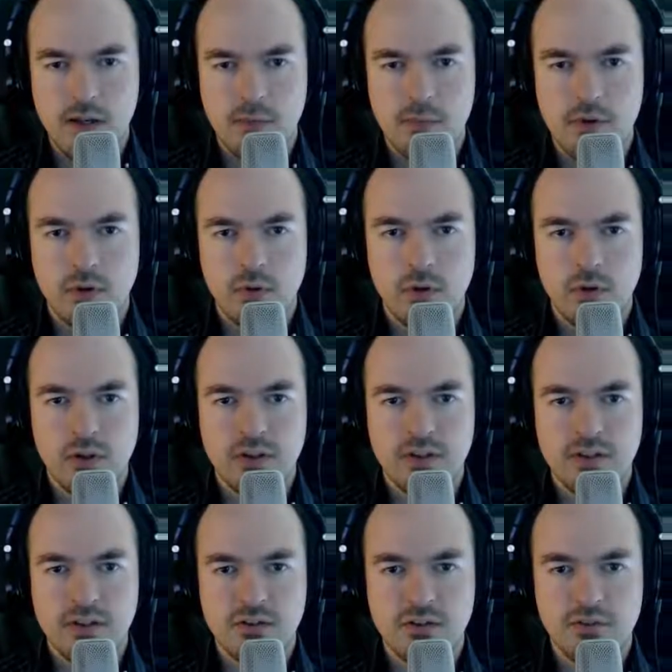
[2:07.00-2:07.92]
But all of
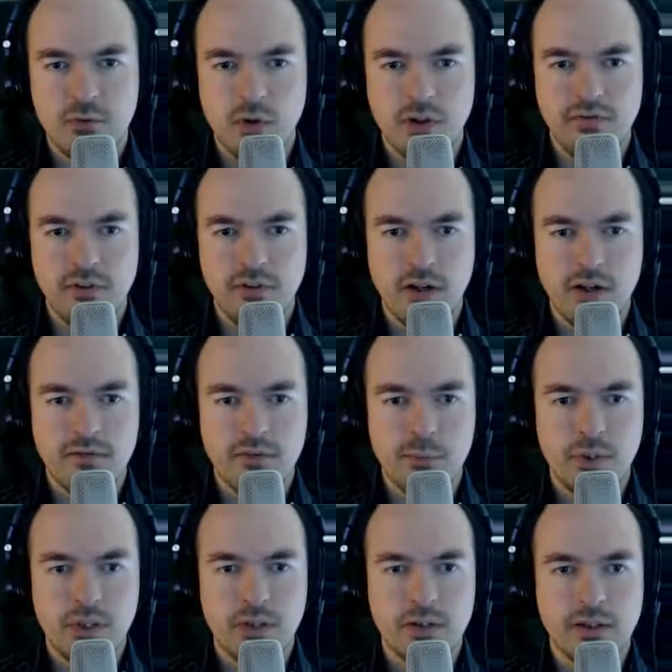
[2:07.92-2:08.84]
this is 45,
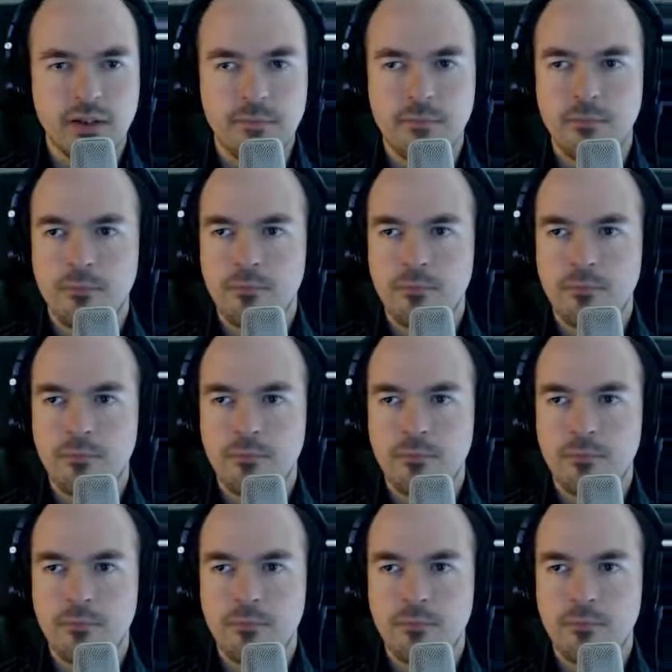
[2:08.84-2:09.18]
apparently.